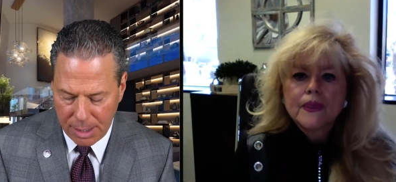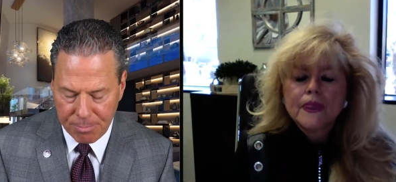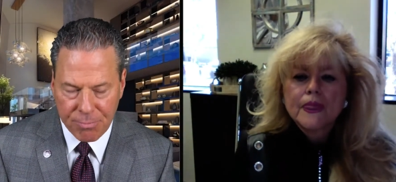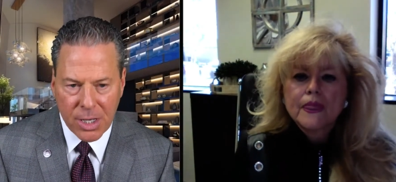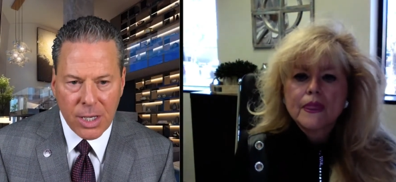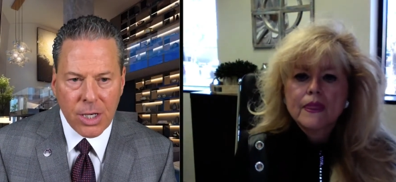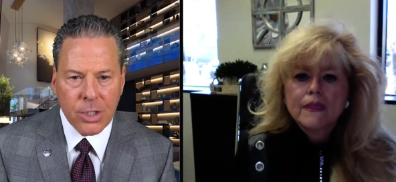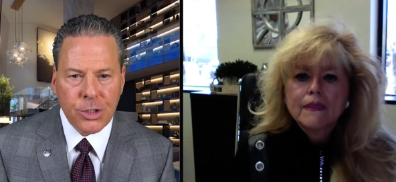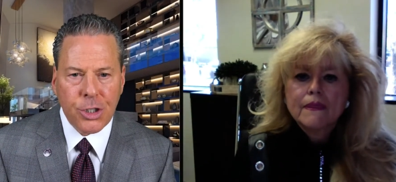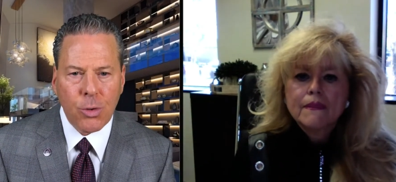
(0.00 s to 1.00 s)
Speaker 1: um,
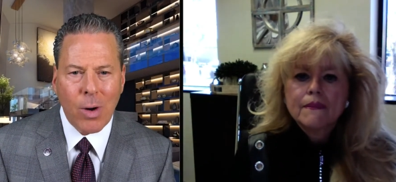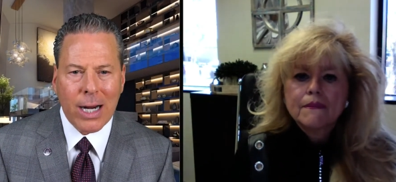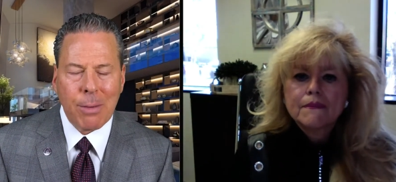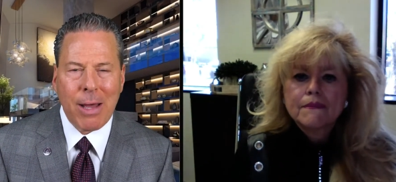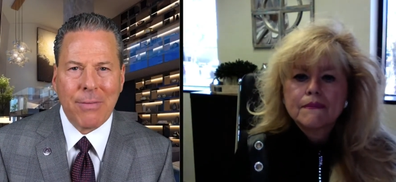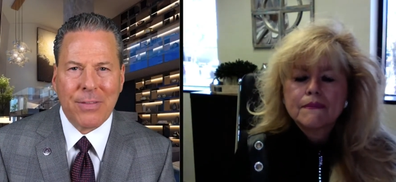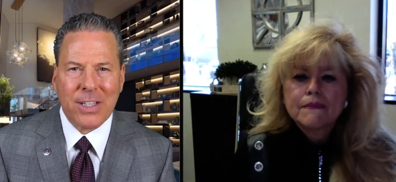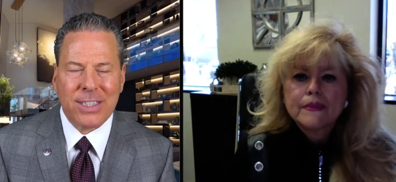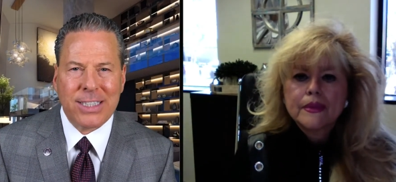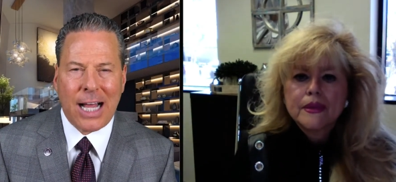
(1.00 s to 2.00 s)
do you recommend that
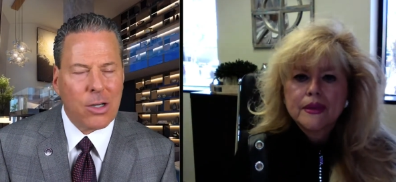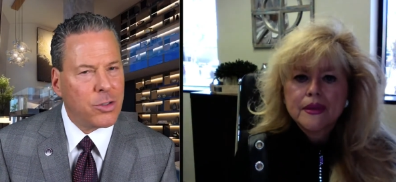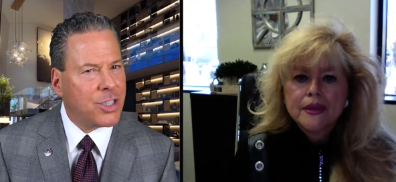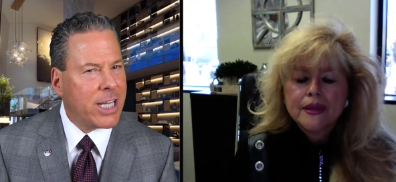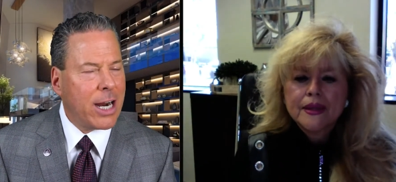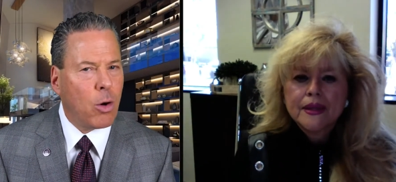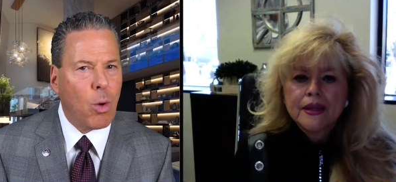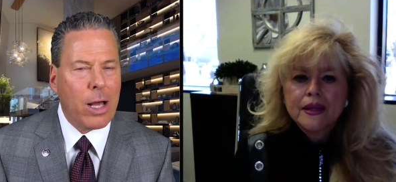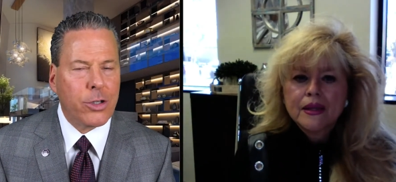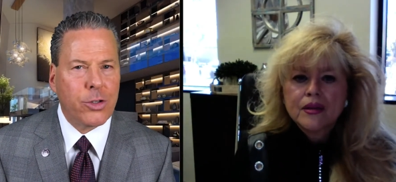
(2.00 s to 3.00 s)
the seller's there
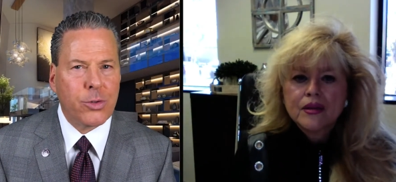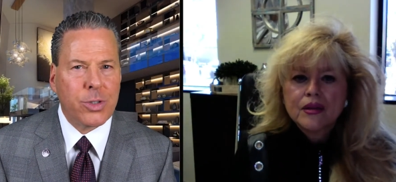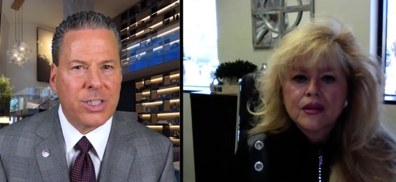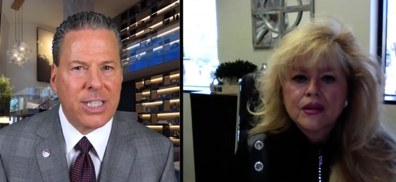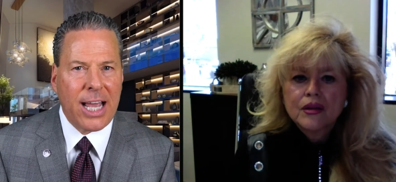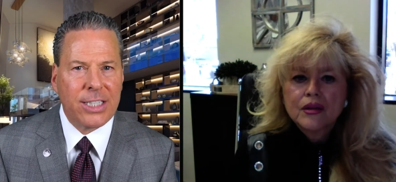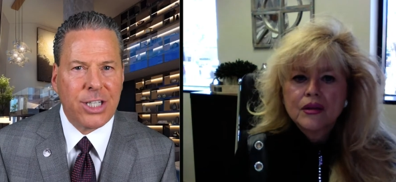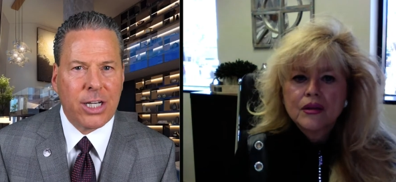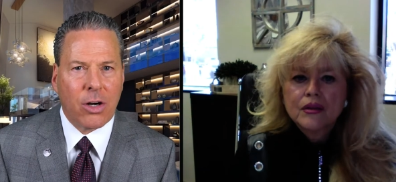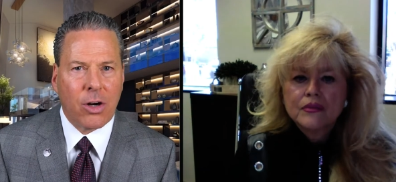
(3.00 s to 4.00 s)
while you do the
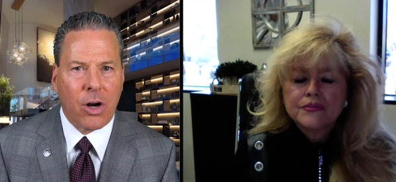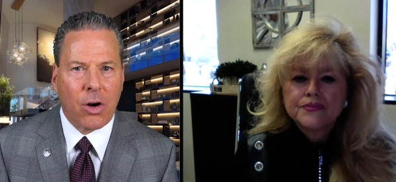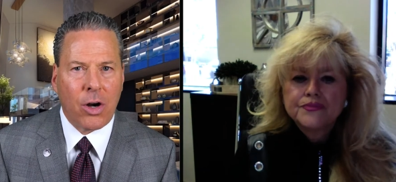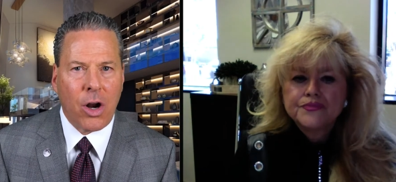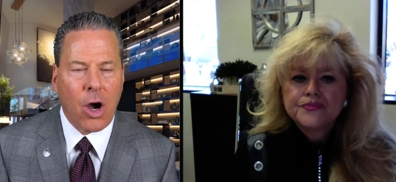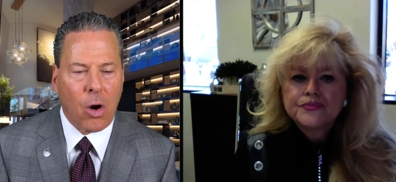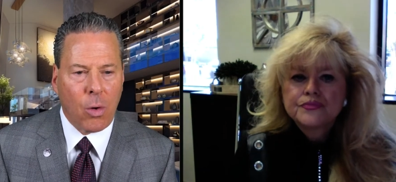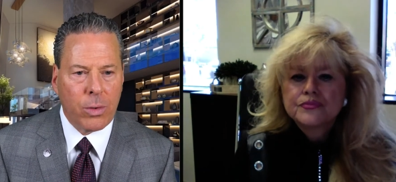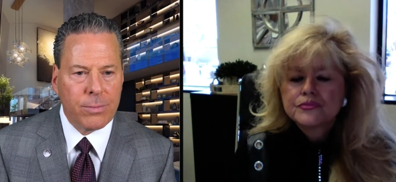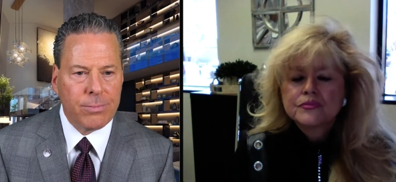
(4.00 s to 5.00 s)
staging or, or no?
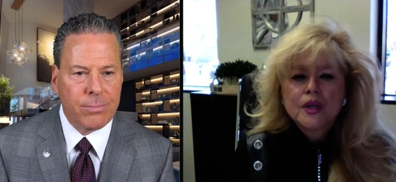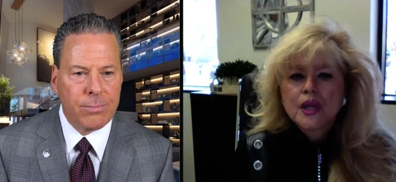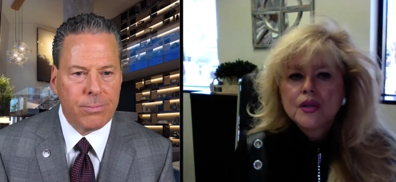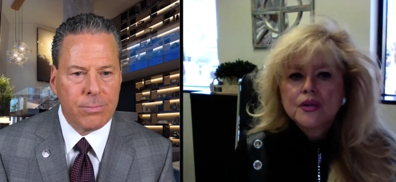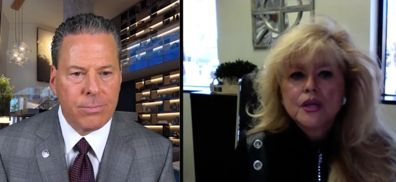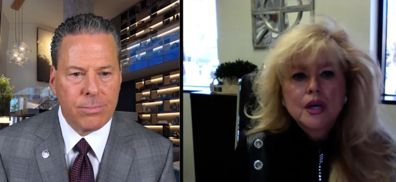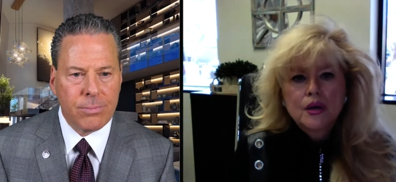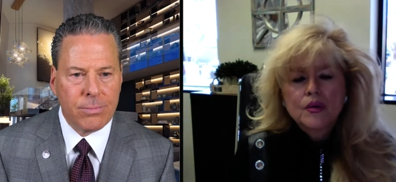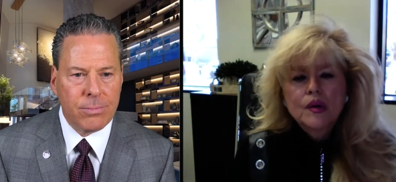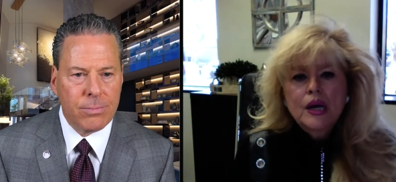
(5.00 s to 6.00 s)

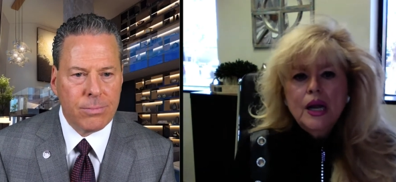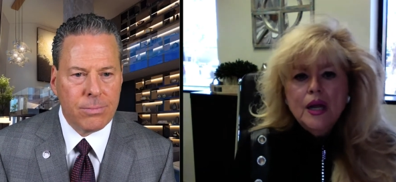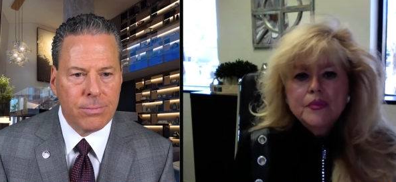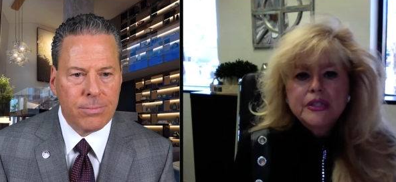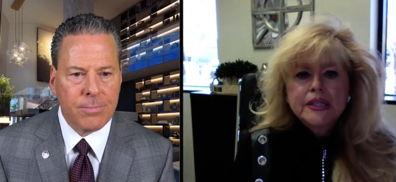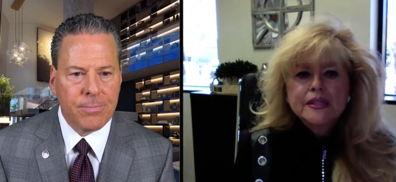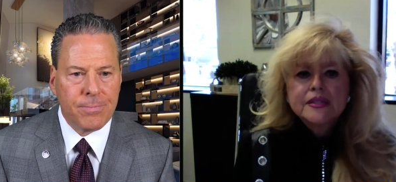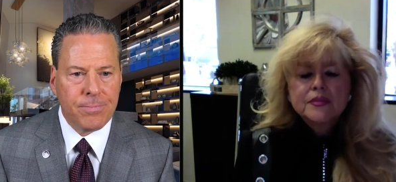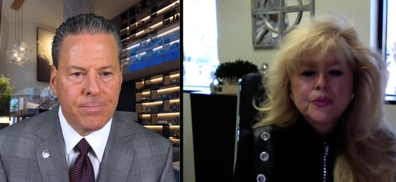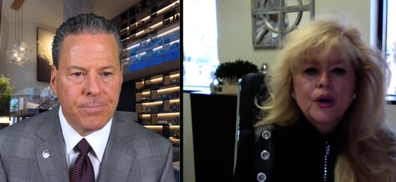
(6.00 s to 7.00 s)
Speaker 2: No,
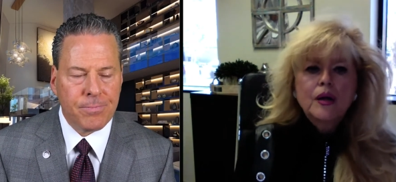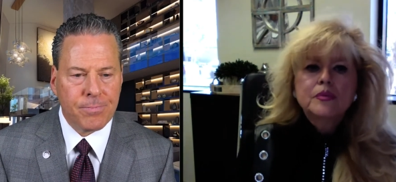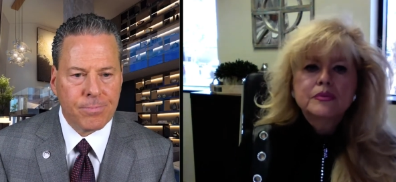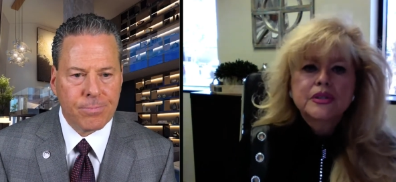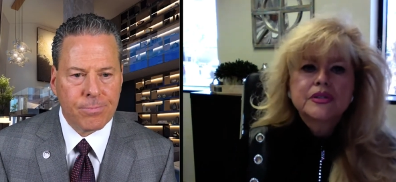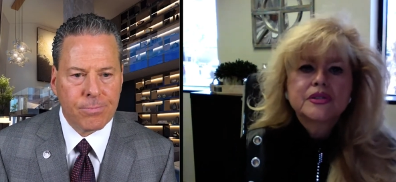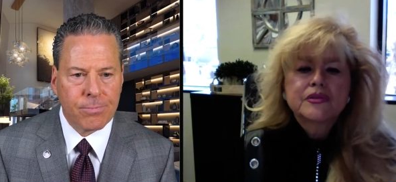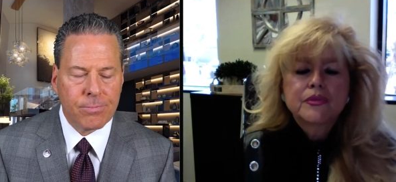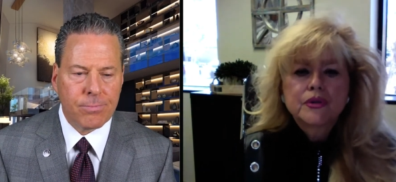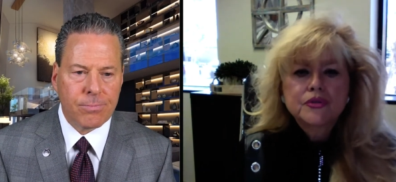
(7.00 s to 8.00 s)
because the problem is
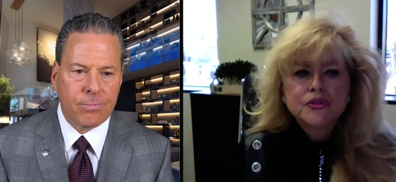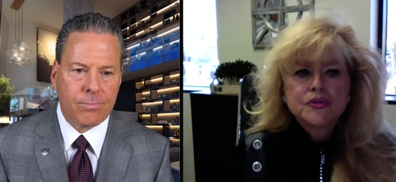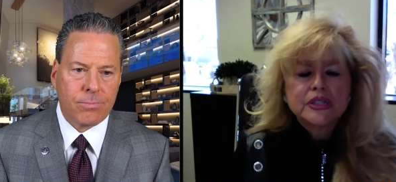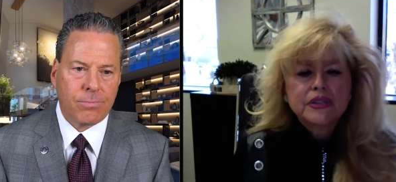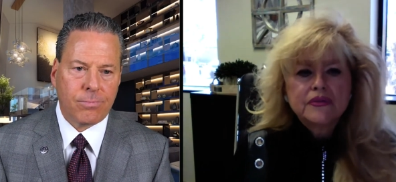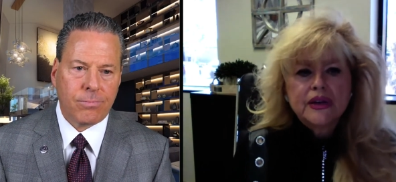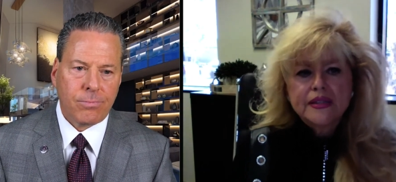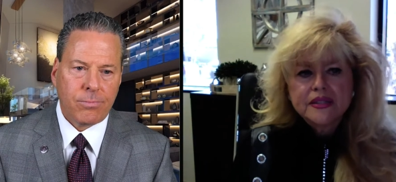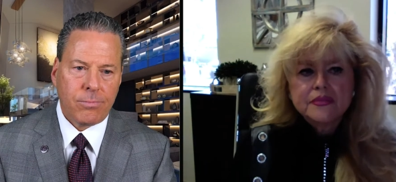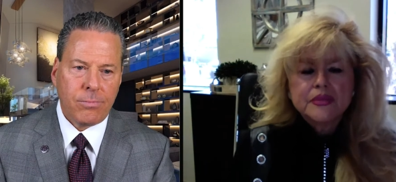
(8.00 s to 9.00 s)
emotionally you've
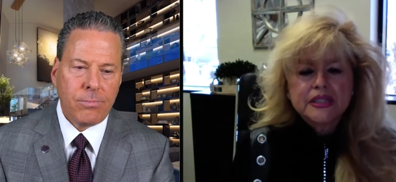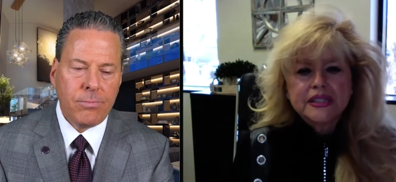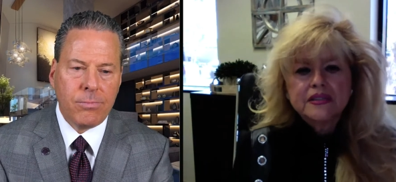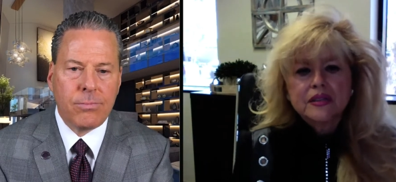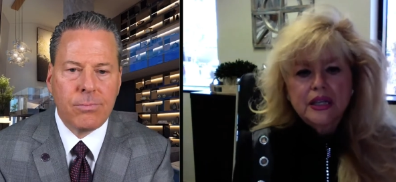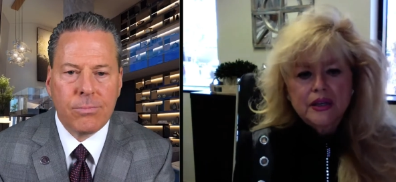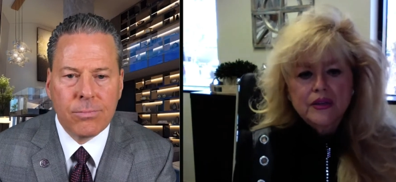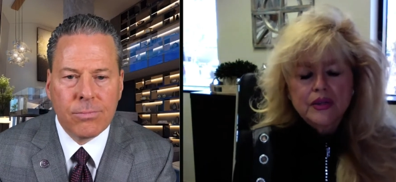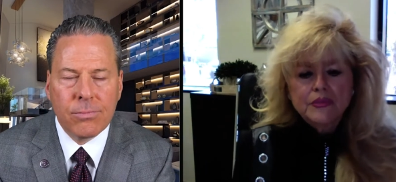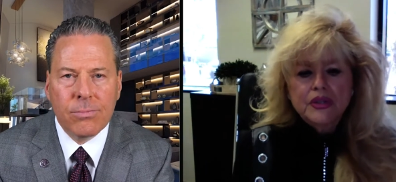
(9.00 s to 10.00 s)
asked them to
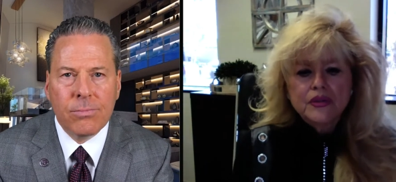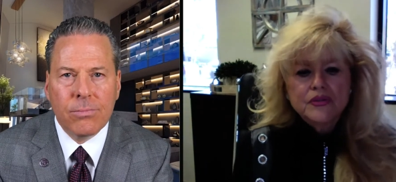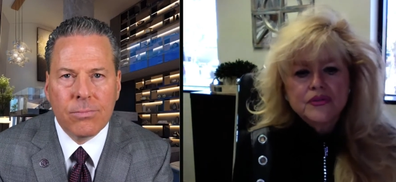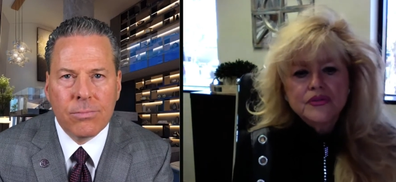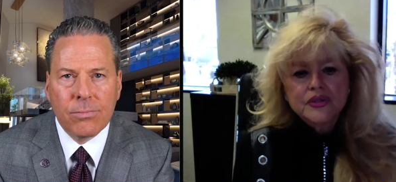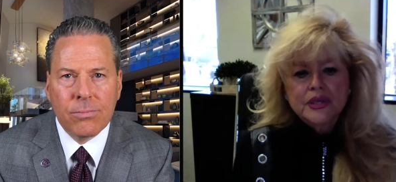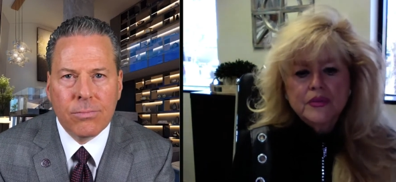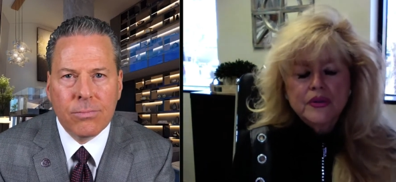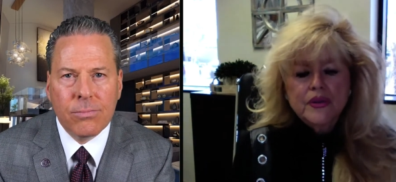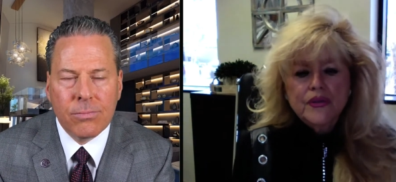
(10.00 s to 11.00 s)
declutter. I mean, those are
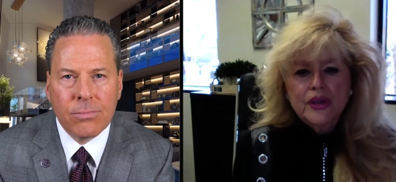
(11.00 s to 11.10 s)
some of the